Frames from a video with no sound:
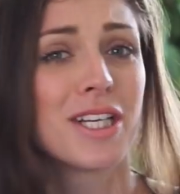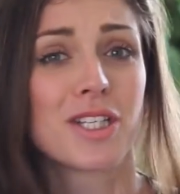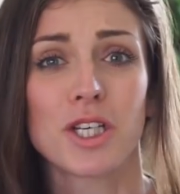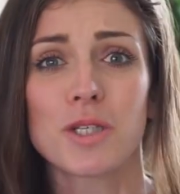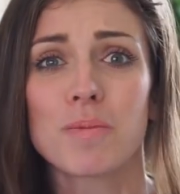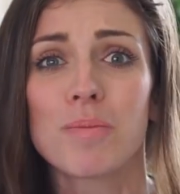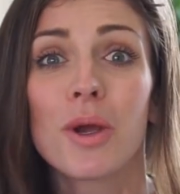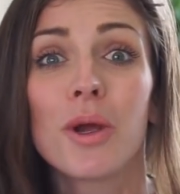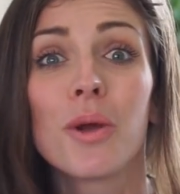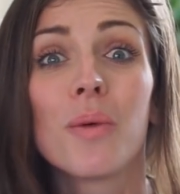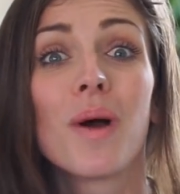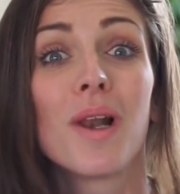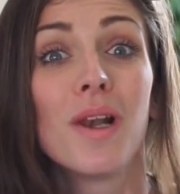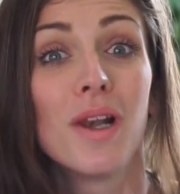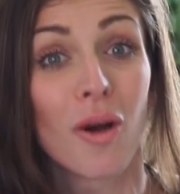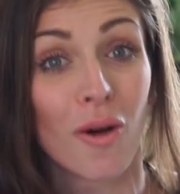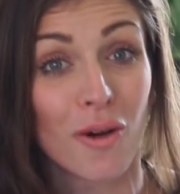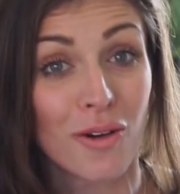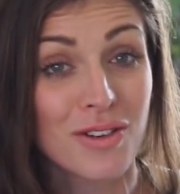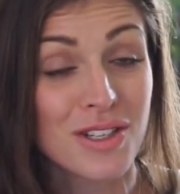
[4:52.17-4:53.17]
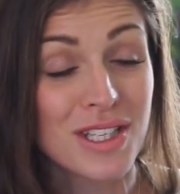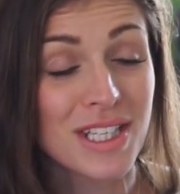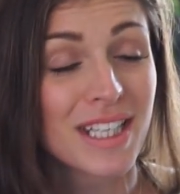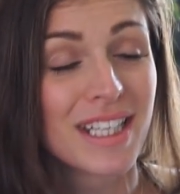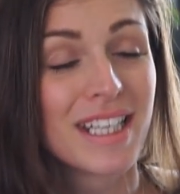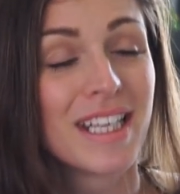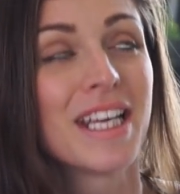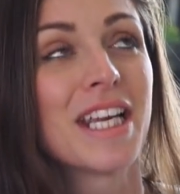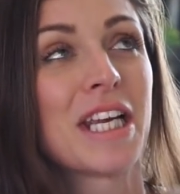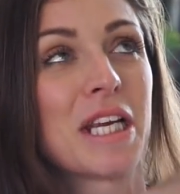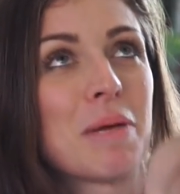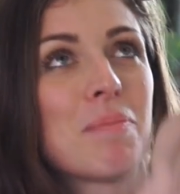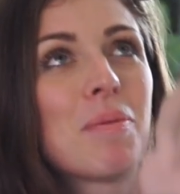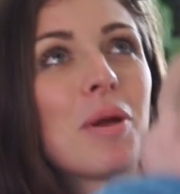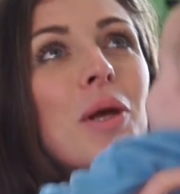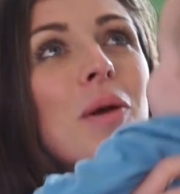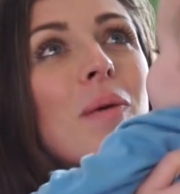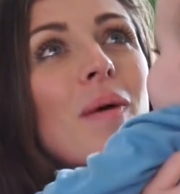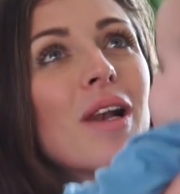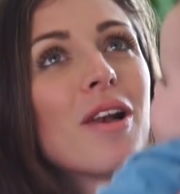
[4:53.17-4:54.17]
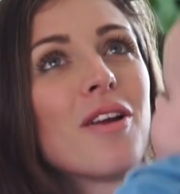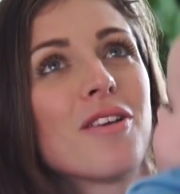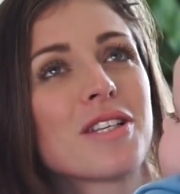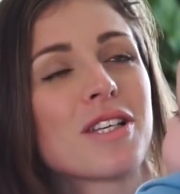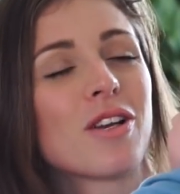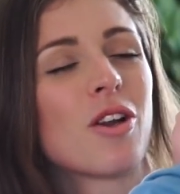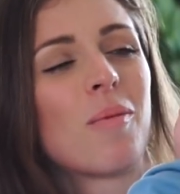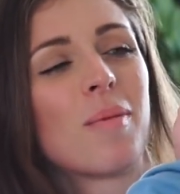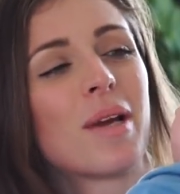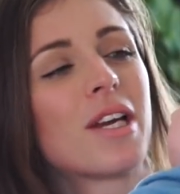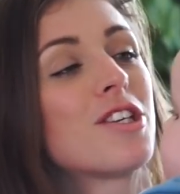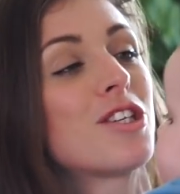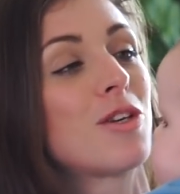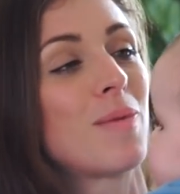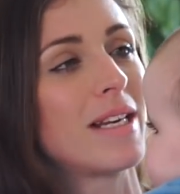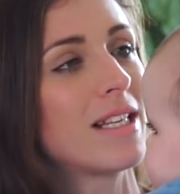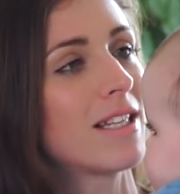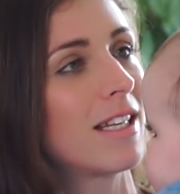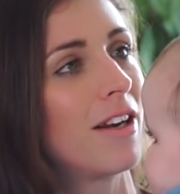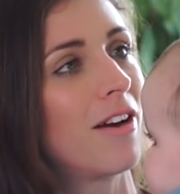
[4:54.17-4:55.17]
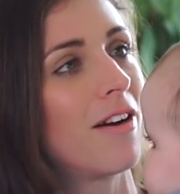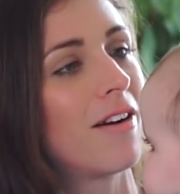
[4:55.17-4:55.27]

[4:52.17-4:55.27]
he does poo a lot, You poo a lot because you eat a